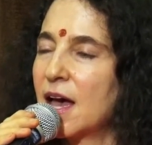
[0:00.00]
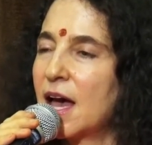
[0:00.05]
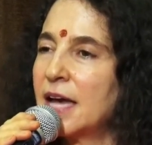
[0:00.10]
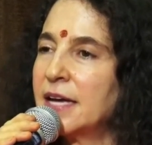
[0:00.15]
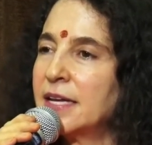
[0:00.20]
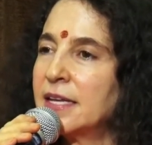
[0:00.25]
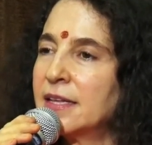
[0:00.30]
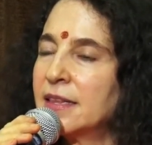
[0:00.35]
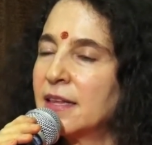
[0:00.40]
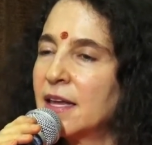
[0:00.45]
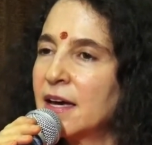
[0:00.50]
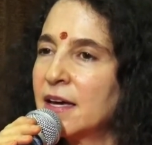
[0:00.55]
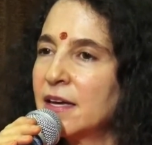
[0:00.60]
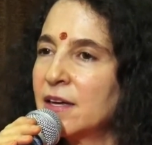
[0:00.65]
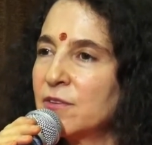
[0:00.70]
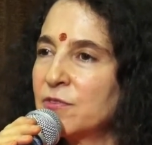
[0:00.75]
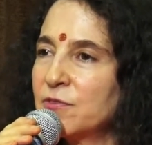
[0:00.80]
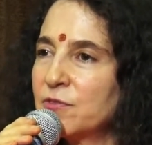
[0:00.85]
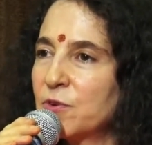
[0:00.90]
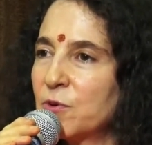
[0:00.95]
And in
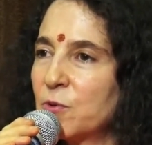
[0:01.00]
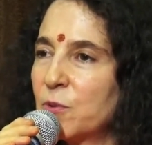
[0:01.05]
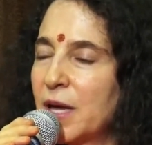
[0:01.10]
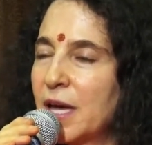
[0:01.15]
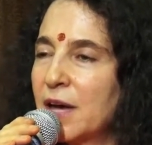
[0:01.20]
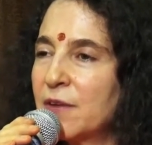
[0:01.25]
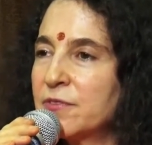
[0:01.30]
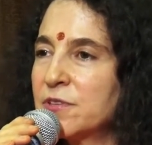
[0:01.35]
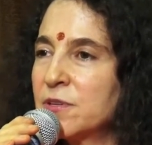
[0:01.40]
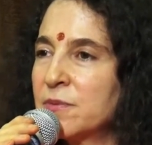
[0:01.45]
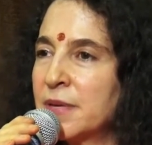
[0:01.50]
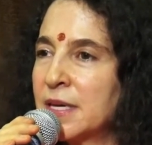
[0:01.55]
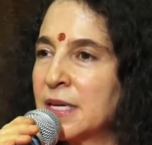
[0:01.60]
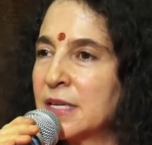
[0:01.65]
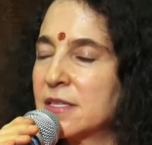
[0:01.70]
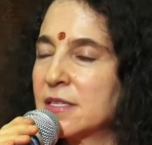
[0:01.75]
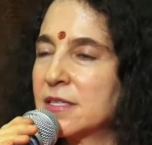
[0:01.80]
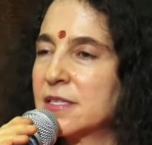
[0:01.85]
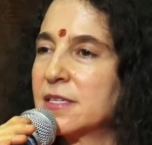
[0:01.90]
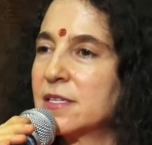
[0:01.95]
life, we have to
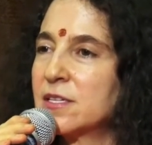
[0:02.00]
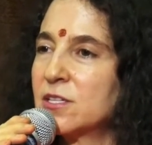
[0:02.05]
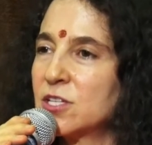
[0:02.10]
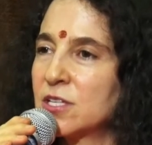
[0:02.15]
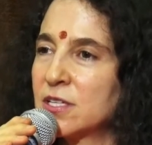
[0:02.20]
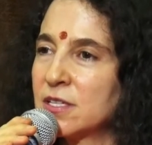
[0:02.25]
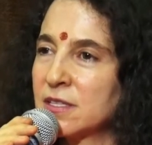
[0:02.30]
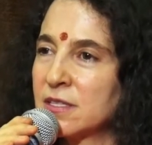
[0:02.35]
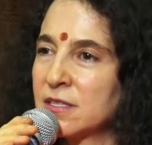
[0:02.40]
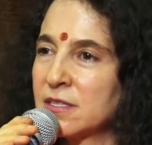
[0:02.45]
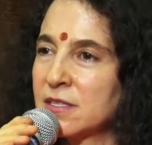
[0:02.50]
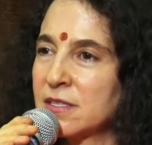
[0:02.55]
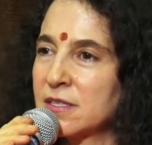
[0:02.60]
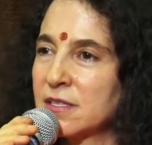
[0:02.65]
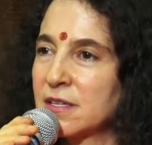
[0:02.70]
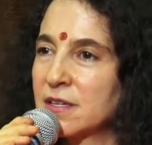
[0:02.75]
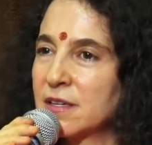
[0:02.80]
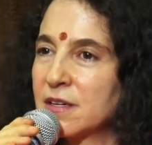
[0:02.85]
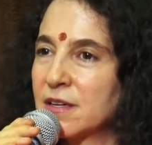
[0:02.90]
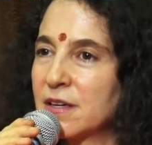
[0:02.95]
make
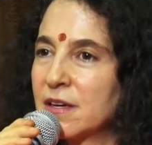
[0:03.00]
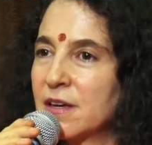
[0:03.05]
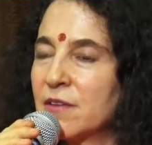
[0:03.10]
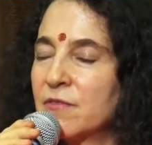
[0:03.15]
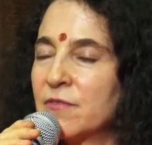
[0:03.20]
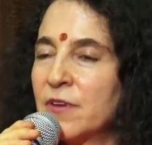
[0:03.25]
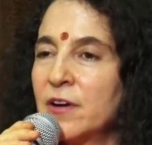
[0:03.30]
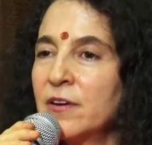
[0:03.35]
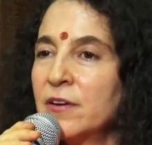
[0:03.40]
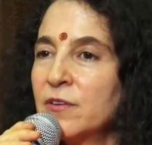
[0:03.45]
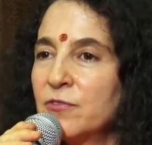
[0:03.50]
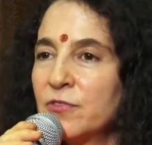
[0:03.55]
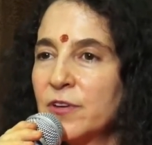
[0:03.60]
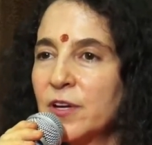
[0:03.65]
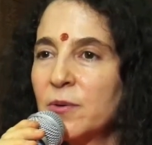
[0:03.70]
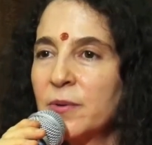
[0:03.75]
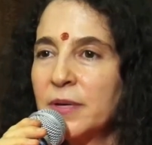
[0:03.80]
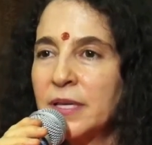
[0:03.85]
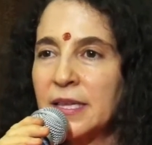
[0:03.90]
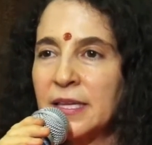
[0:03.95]
decisions very
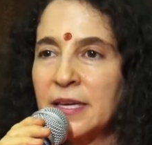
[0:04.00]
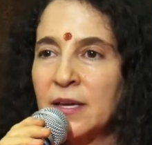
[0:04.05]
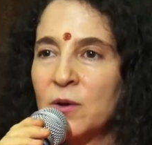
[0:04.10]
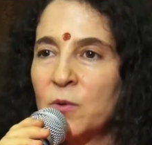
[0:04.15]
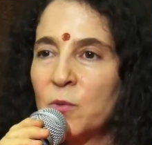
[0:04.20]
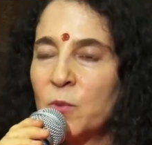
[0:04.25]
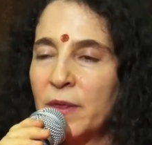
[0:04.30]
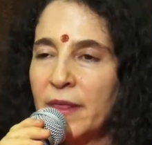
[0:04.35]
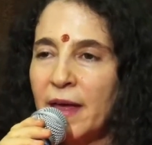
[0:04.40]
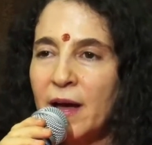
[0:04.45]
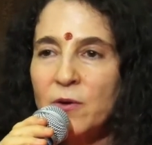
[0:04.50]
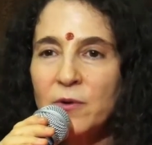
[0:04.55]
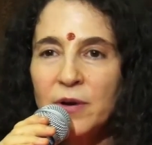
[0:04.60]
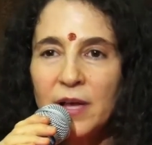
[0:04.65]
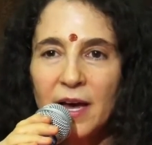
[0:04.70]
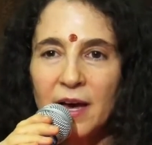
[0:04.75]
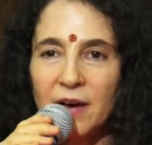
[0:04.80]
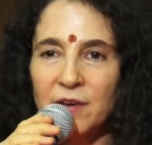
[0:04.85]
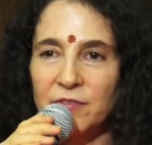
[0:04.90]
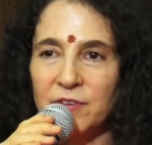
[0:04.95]
frequently without
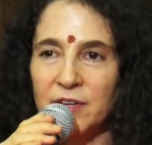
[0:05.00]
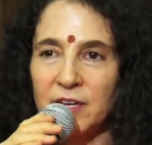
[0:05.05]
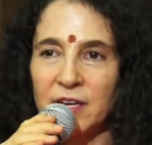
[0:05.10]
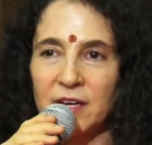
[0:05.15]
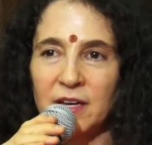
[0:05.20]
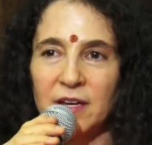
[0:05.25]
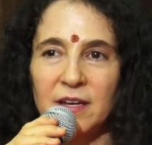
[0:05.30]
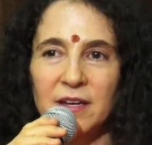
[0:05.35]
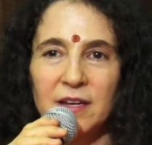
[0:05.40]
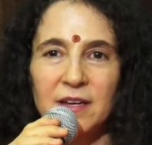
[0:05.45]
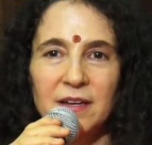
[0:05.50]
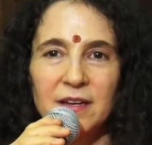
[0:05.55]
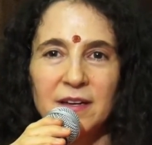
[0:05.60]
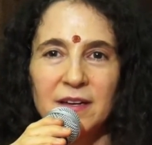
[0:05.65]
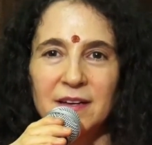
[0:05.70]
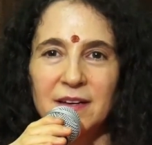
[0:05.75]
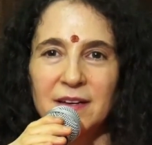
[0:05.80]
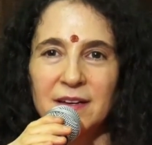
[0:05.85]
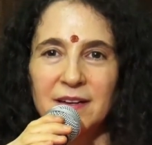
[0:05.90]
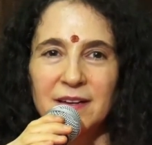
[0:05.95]
having
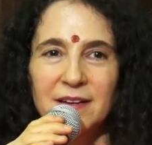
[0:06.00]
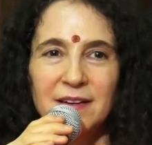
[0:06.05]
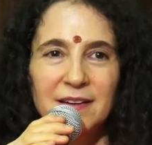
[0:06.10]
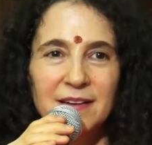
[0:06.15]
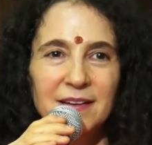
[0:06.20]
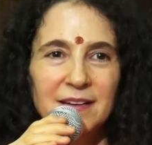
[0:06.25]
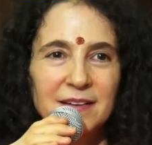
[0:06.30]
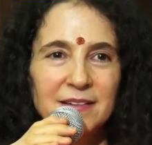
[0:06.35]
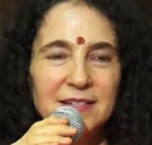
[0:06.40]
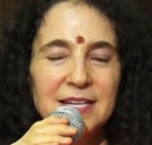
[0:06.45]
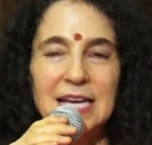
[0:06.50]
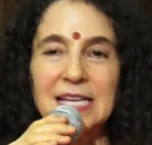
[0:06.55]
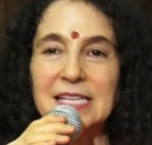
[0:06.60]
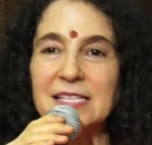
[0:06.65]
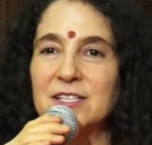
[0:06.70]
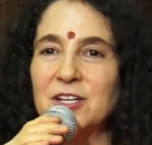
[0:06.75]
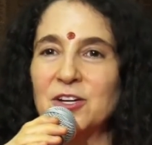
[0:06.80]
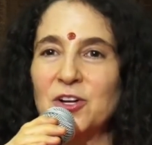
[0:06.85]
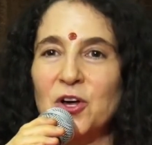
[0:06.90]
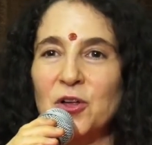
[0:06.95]

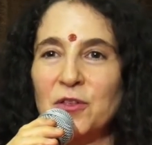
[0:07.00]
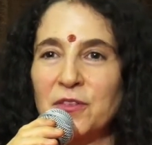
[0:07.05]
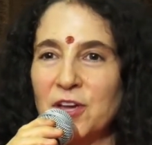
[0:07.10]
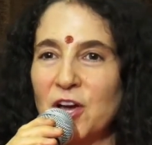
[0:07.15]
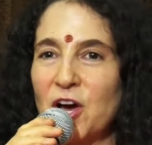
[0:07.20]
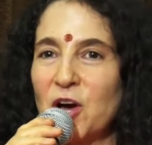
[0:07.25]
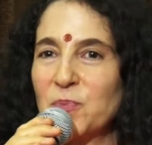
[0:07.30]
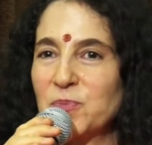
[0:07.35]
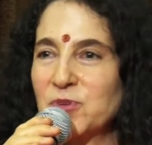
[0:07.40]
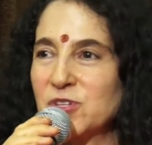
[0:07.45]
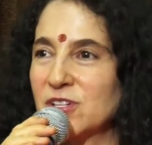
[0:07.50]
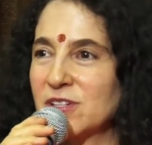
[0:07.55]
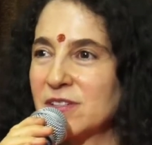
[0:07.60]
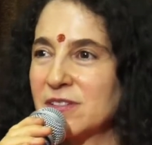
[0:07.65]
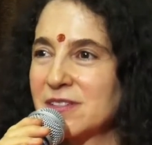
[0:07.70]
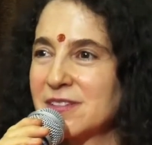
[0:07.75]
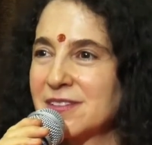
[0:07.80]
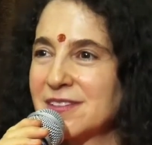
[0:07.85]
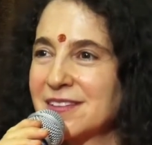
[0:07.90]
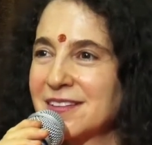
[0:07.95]
tasted all the
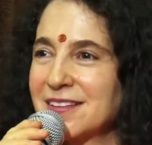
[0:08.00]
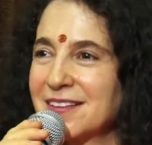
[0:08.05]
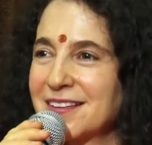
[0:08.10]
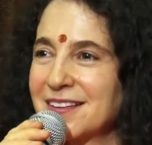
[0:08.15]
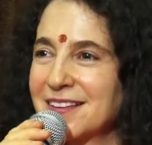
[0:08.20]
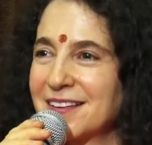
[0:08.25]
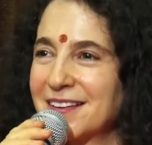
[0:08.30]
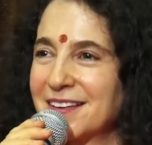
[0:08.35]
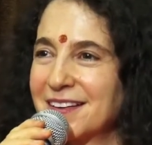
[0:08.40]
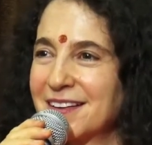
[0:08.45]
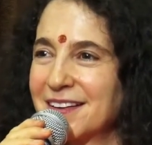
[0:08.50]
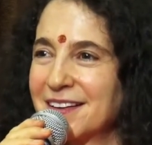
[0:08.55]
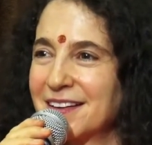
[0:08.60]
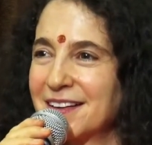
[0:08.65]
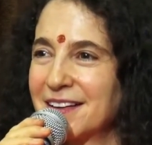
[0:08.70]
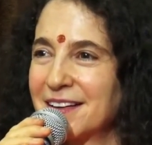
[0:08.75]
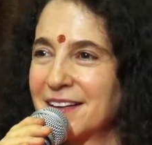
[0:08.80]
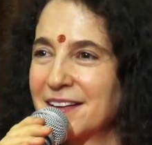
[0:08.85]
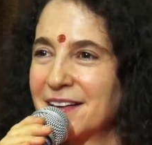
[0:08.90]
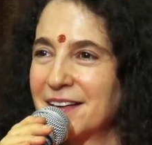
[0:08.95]
options,
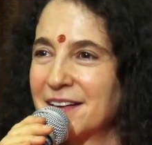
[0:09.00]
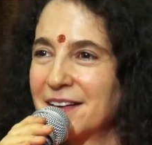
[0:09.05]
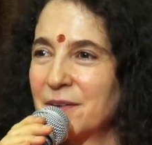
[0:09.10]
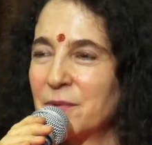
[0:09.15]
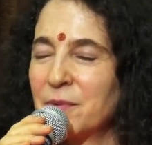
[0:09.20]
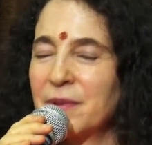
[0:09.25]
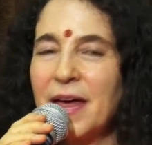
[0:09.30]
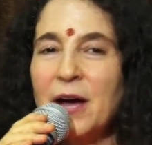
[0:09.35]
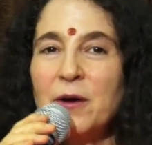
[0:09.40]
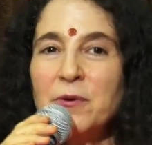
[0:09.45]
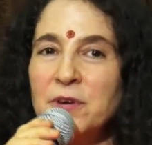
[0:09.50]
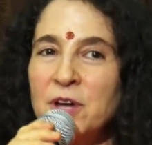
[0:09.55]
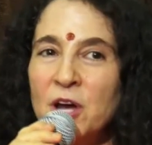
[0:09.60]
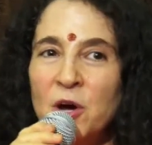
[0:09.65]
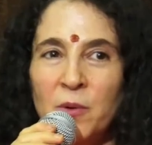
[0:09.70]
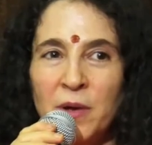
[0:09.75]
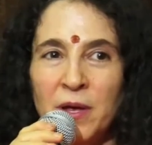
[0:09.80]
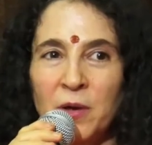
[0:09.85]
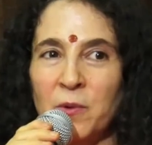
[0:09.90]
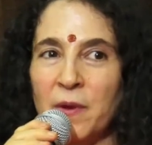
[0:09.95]
without
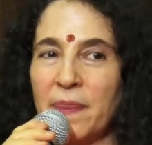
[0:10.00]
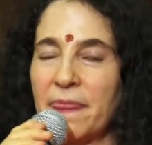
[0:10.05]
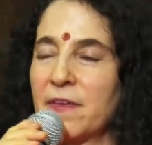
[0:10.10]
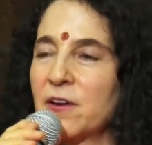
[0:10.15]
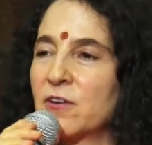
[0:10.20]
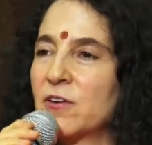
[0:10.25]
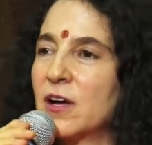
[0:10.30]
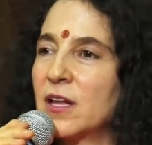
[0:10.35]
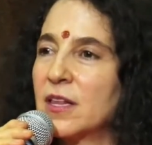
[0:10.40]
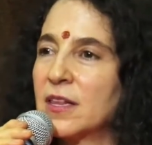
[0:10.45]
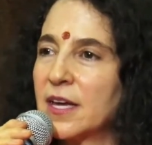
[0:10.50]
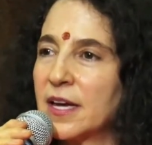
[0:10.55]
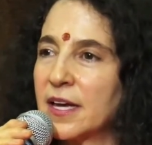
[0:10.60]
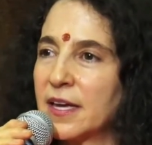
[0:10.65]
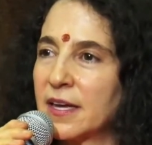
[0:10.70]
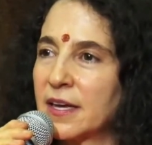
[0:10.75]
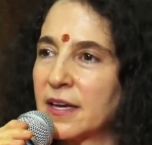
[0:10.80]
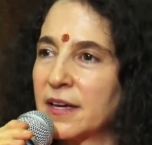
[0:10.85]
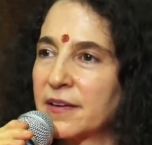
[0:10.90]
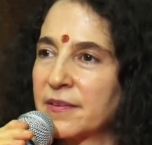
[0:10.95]
knowing what they're all
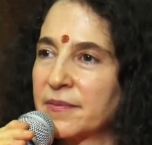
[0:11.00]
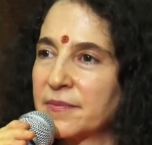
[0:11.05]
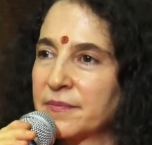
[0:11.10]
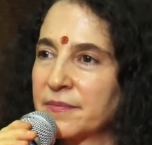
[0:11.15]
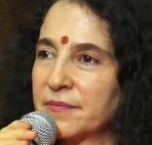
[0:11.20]
like.